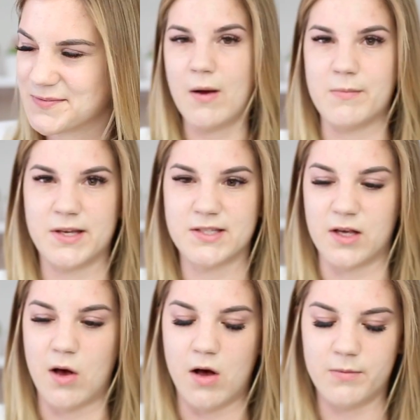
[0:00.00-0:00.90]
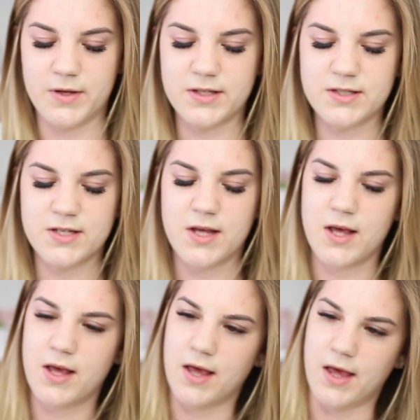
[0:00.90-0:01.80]
I'm mixing almond
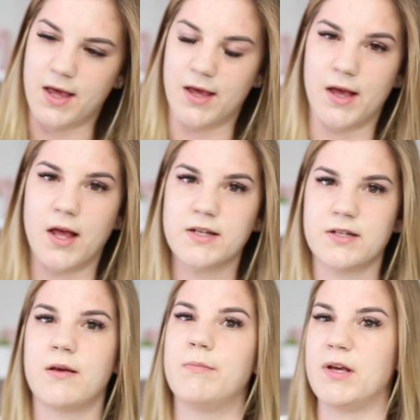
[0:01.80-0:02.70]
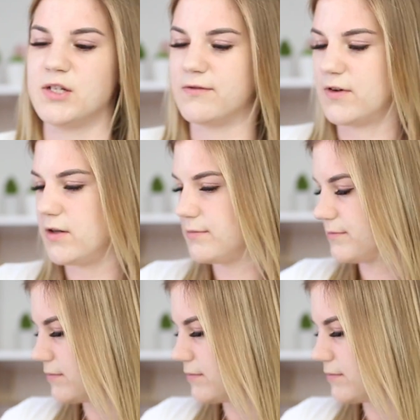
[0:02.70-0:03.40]
and beige chiffon.